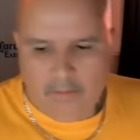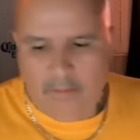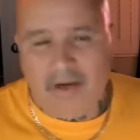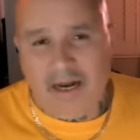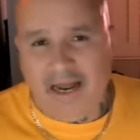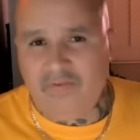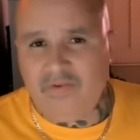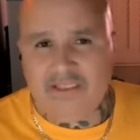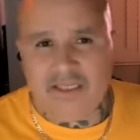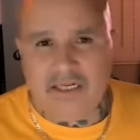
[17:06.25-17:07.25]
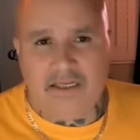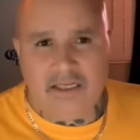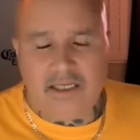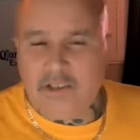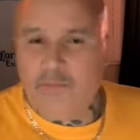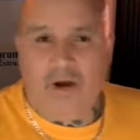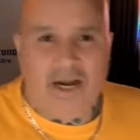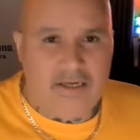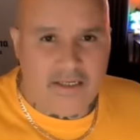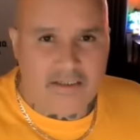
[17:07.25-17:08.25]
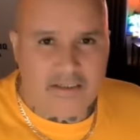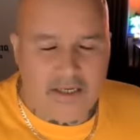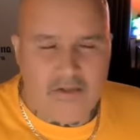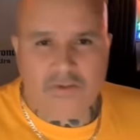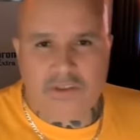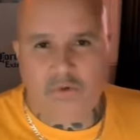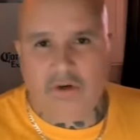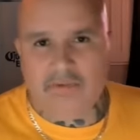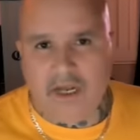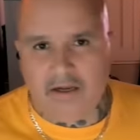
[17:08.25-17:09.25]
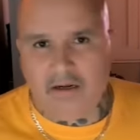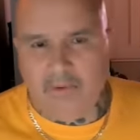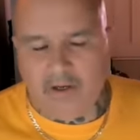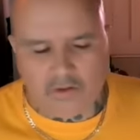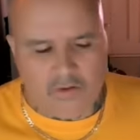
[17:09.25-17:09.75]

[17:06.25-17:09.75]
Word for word: but obviously he's brainless, and you'll see what I'm talking about.